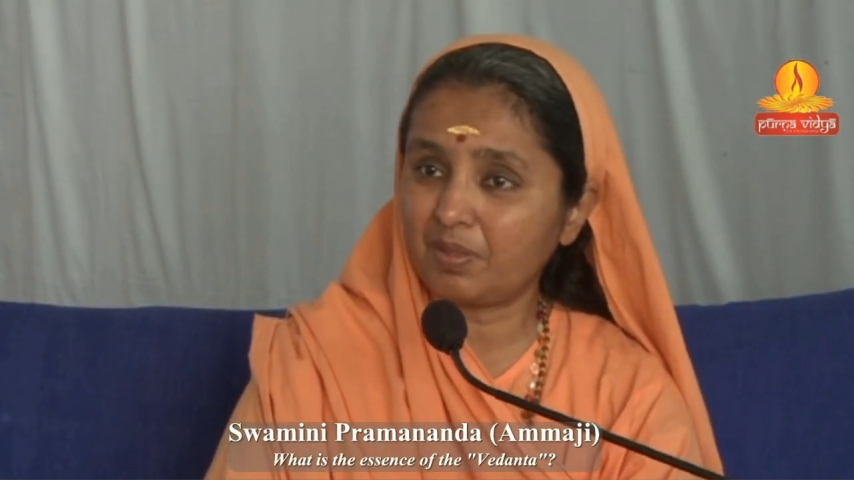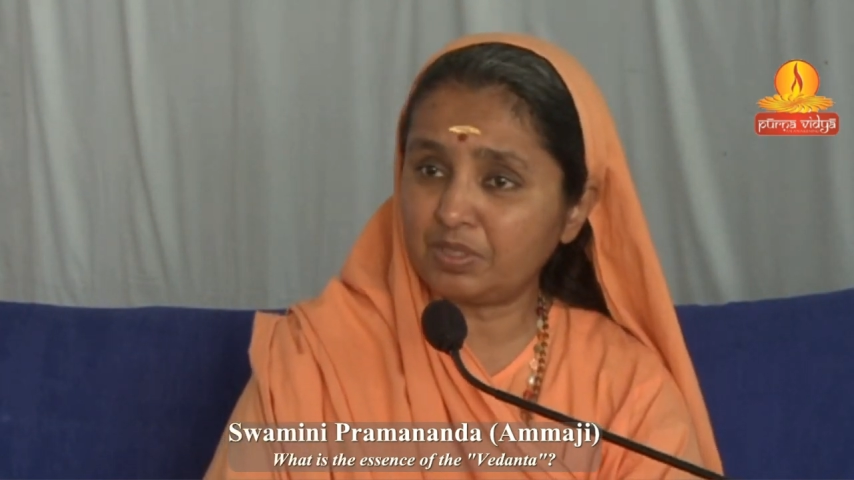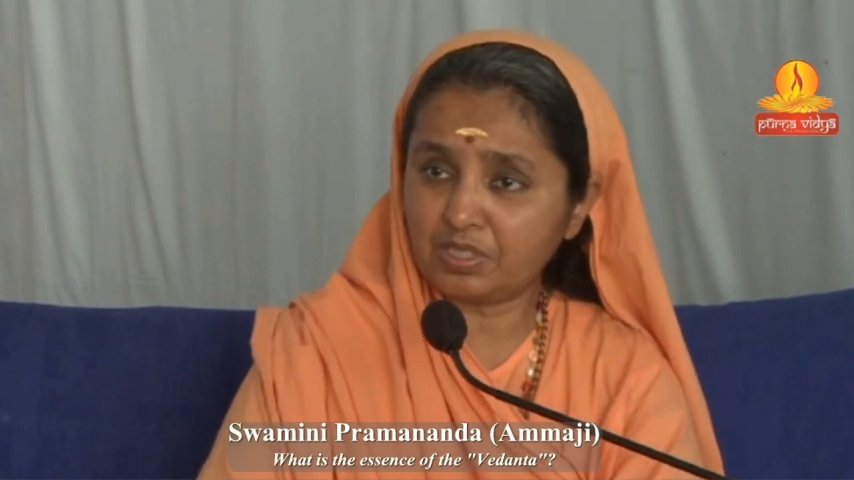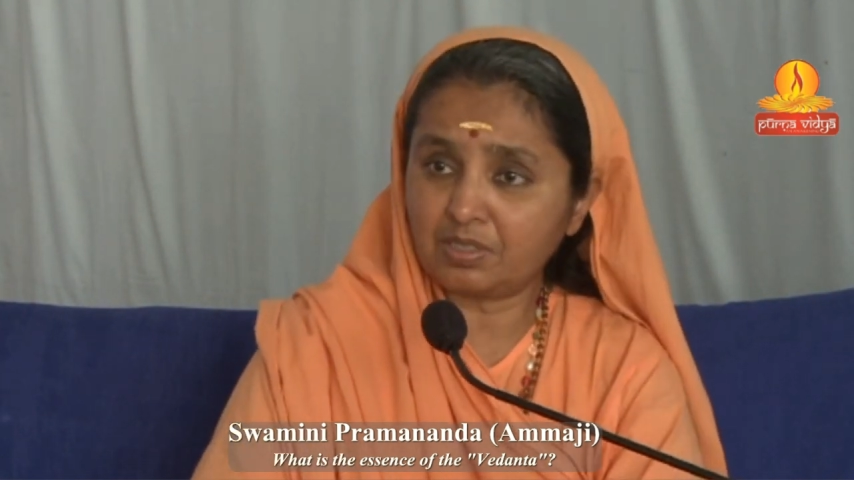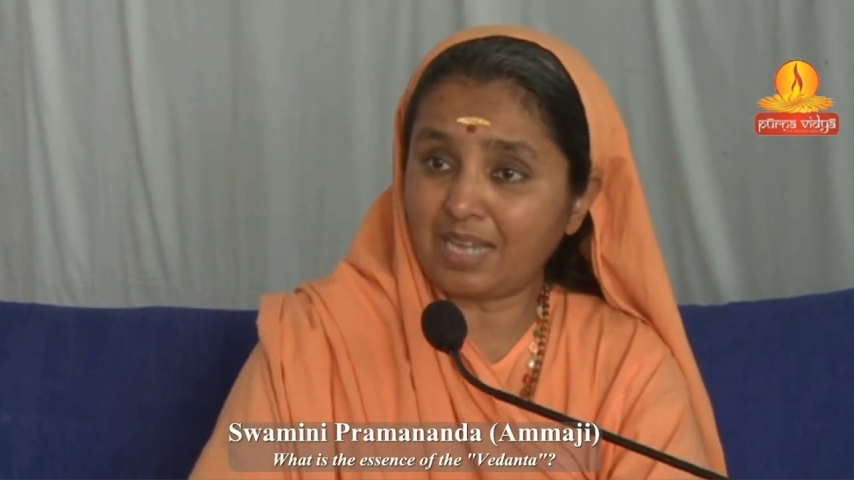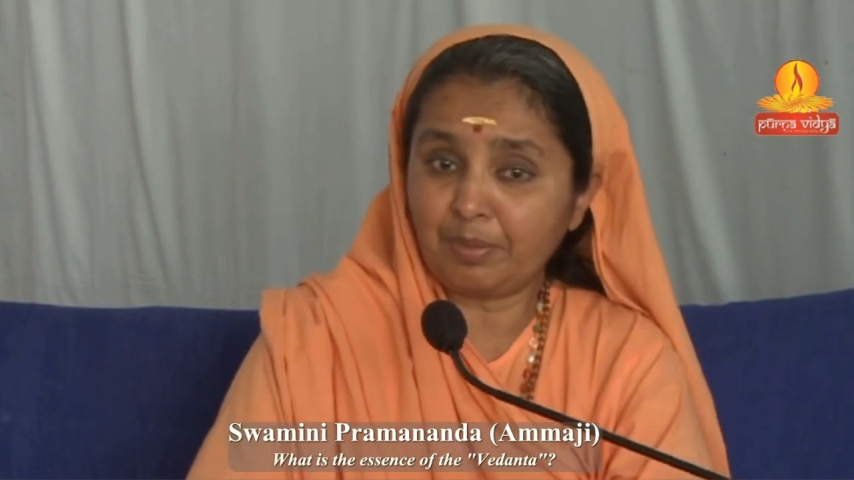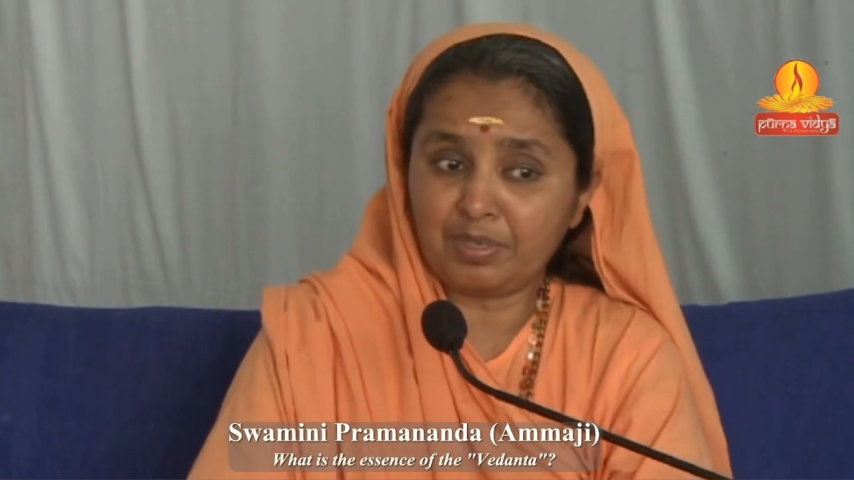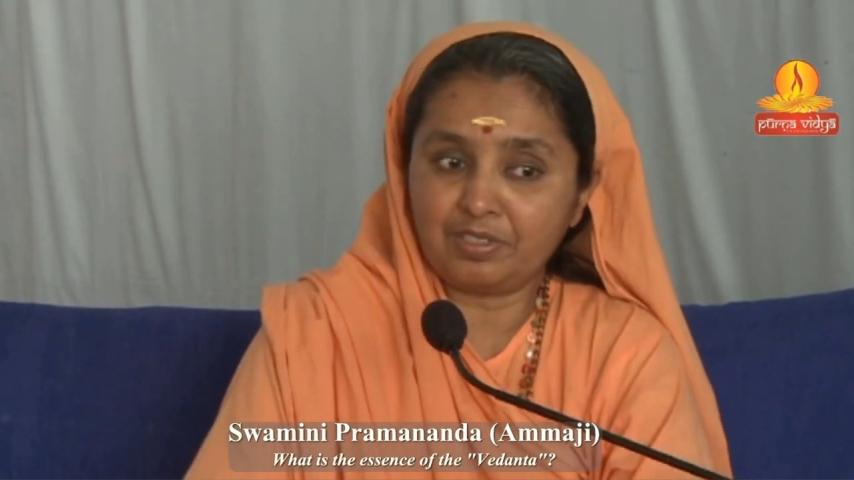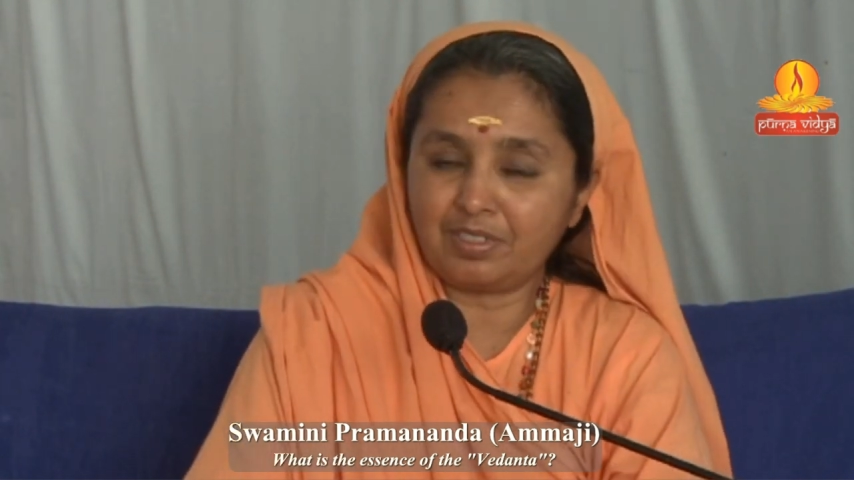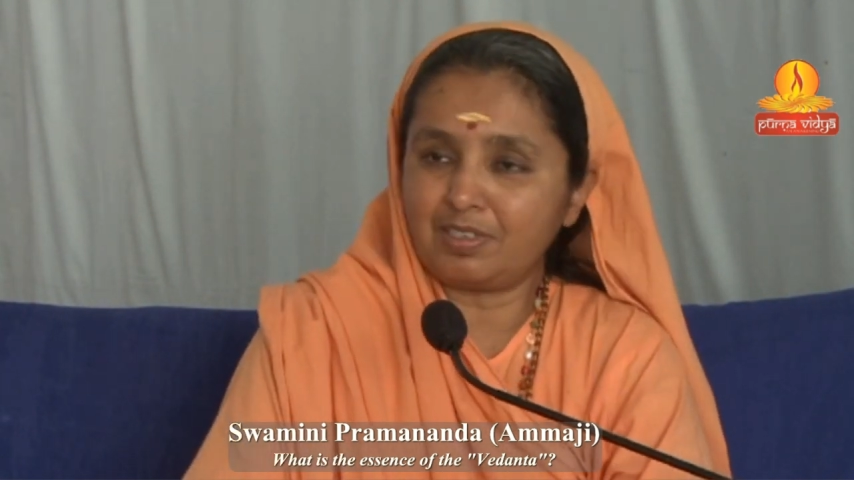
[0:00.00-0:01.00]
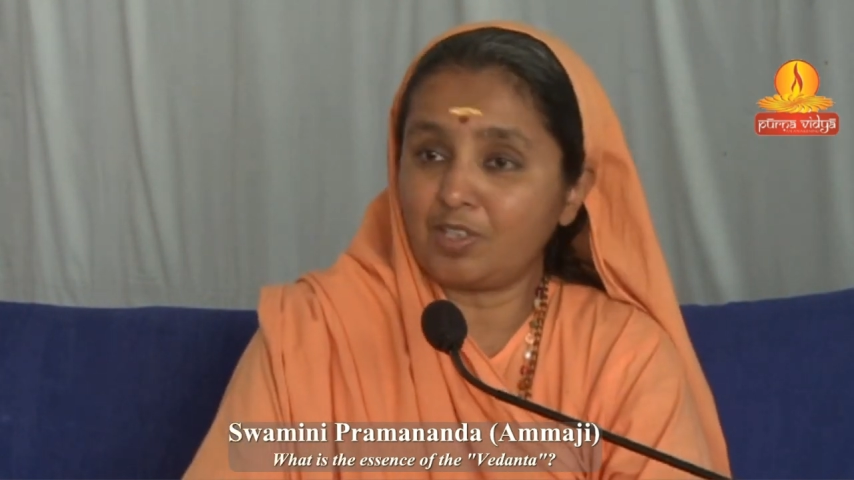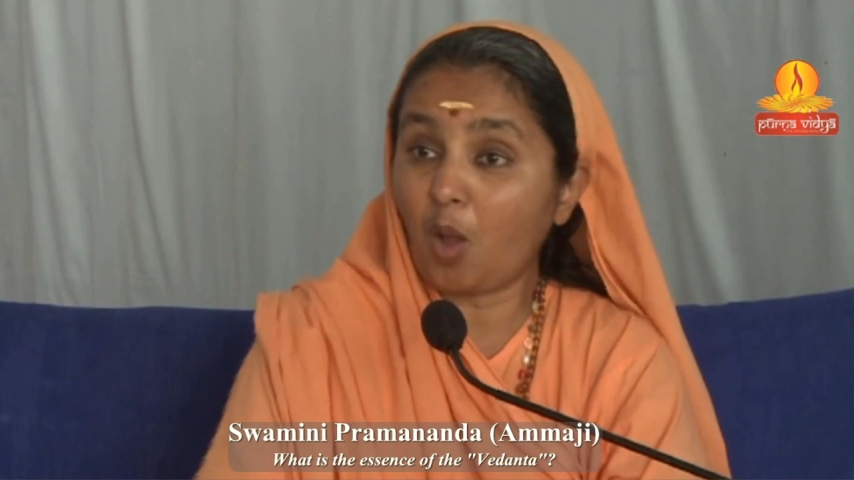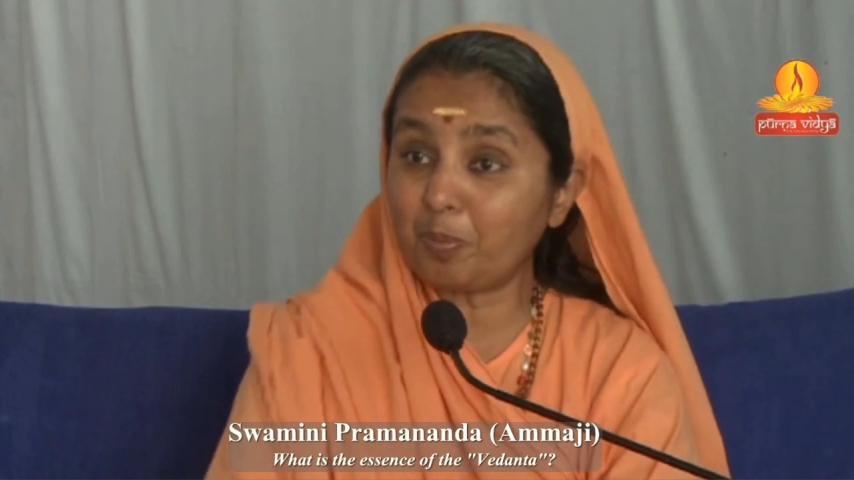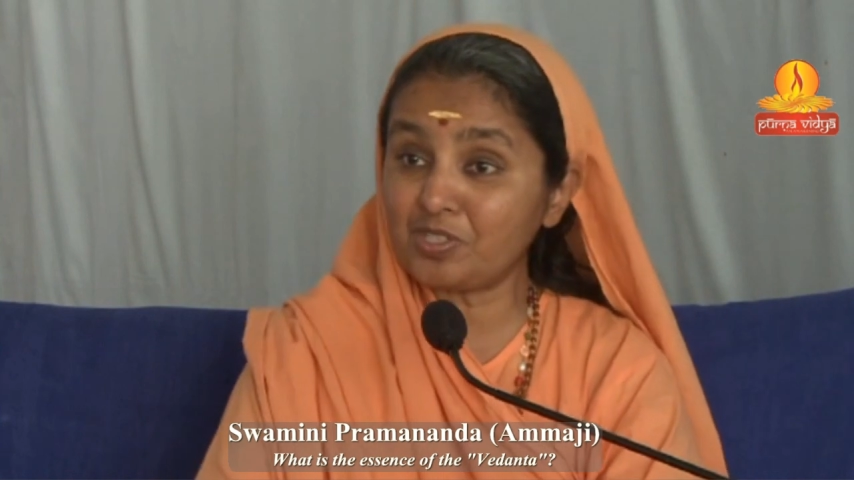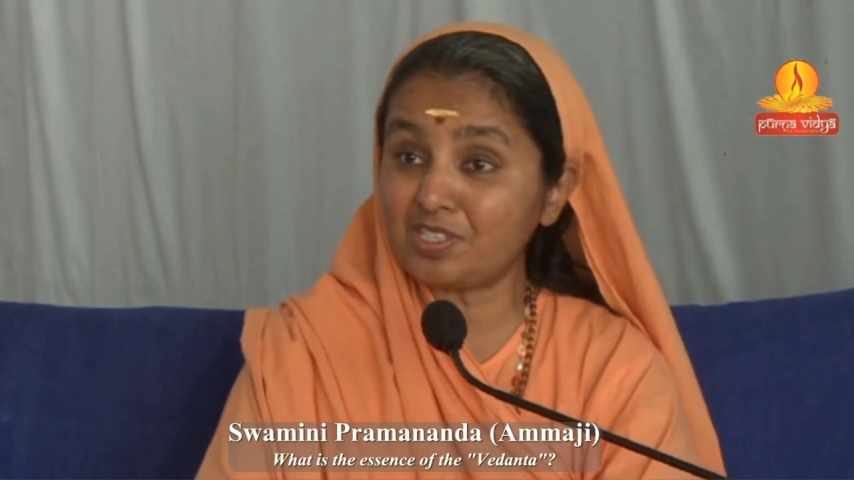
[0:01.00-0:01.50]
which is diametrically
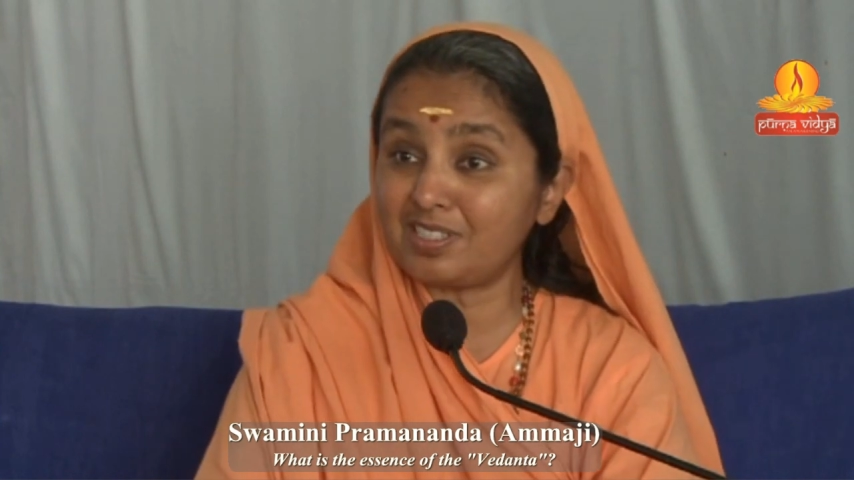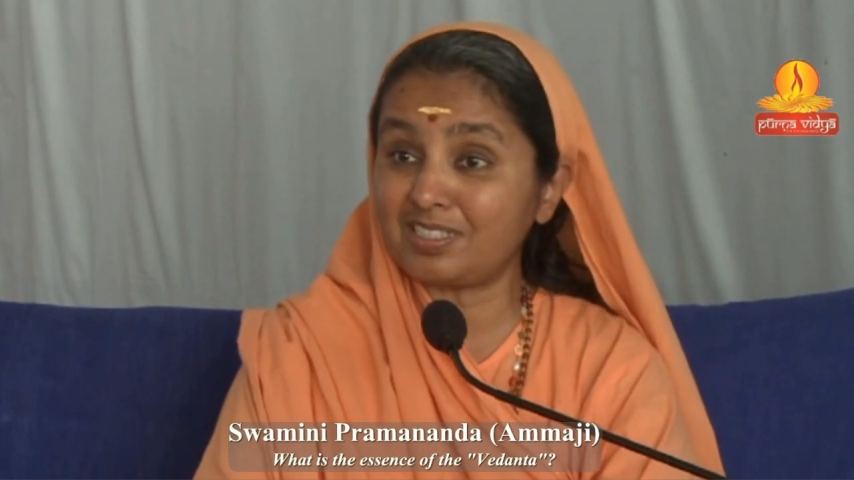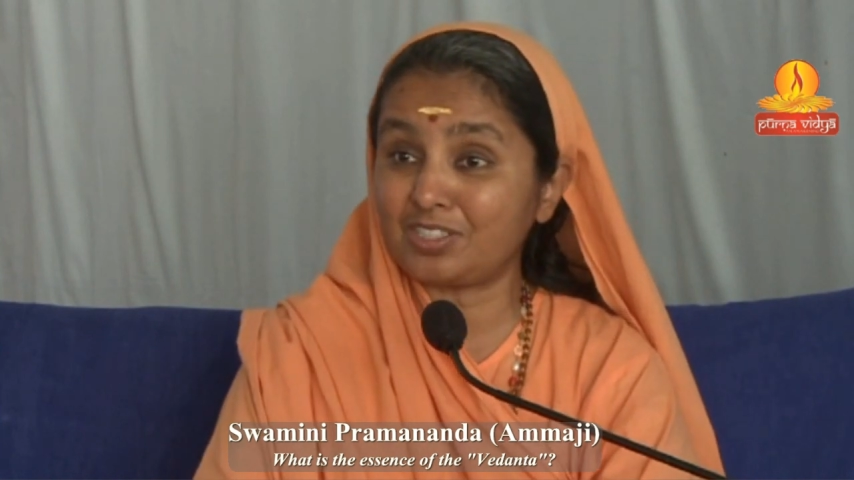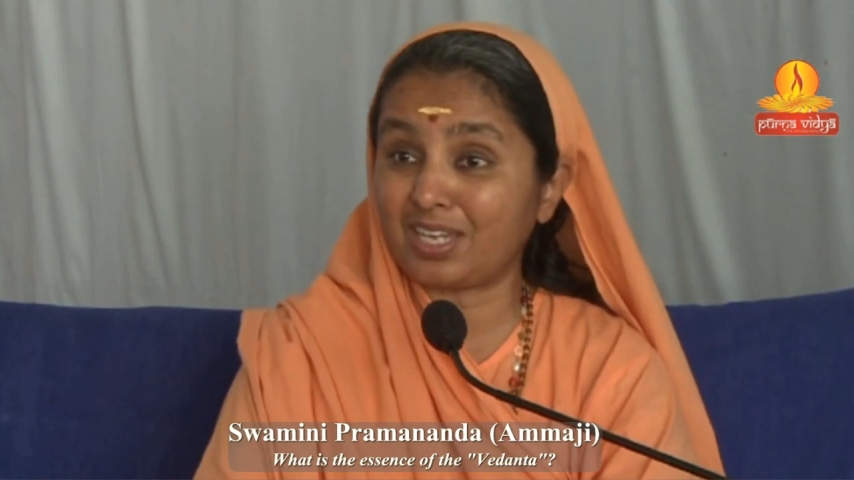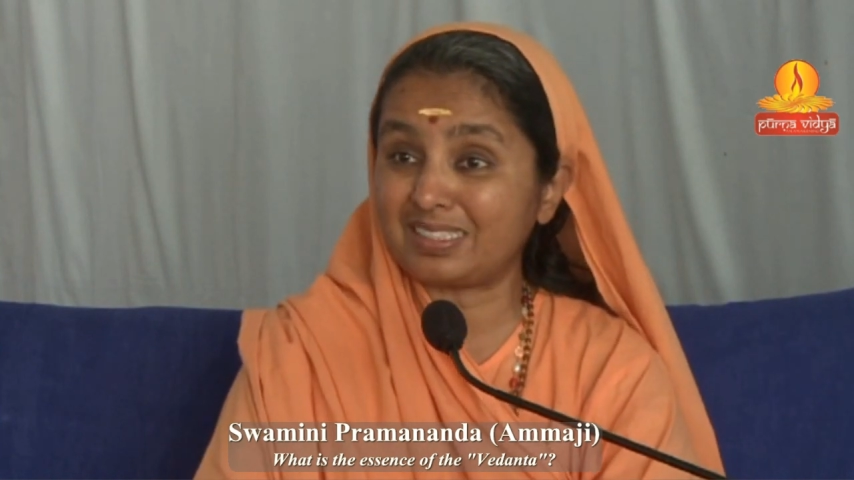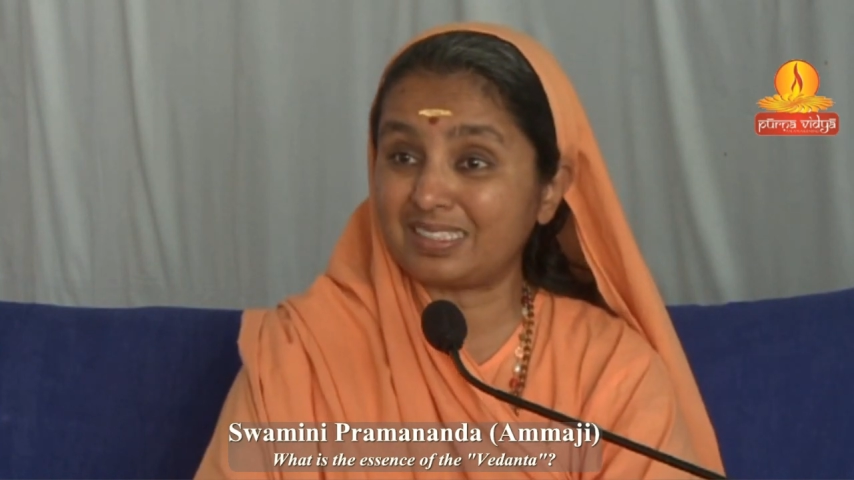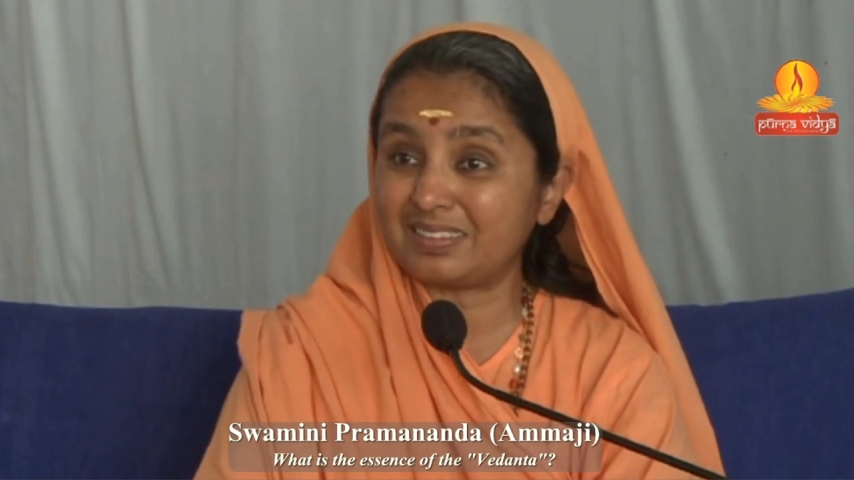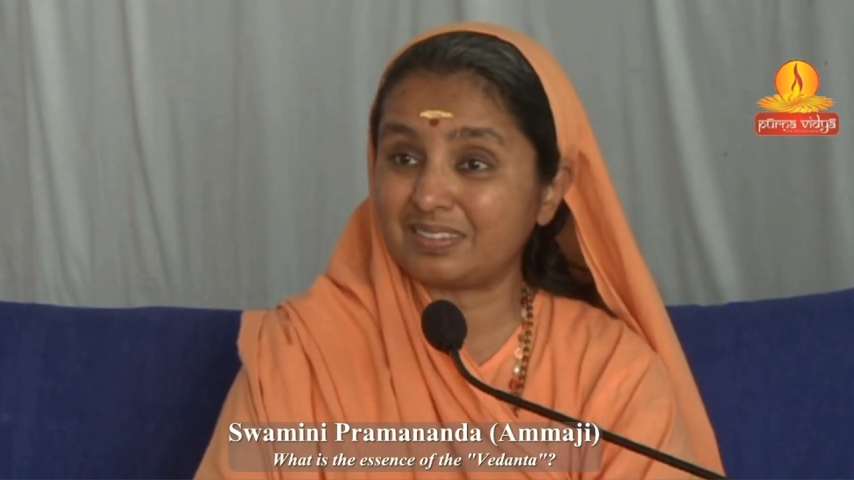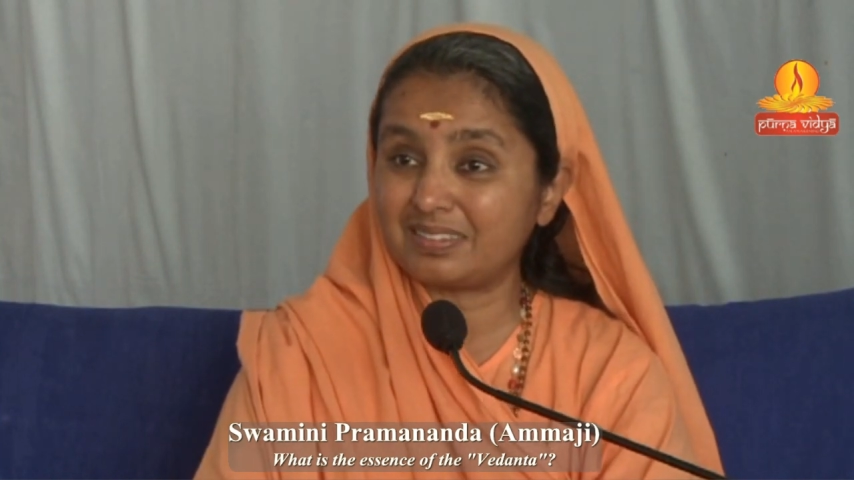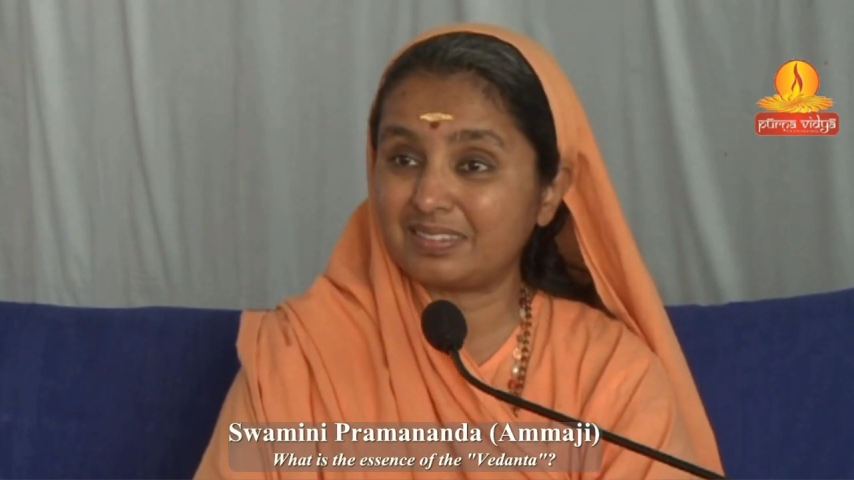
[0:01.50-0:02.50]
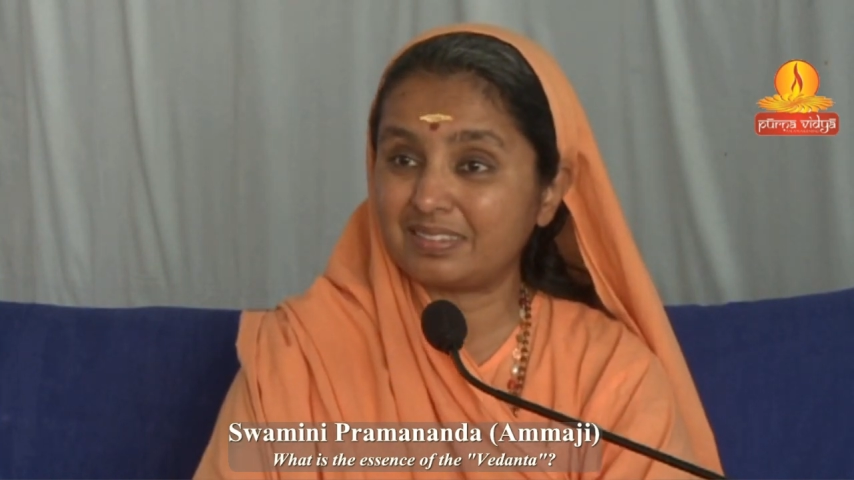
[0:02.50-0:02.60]
opposite each other.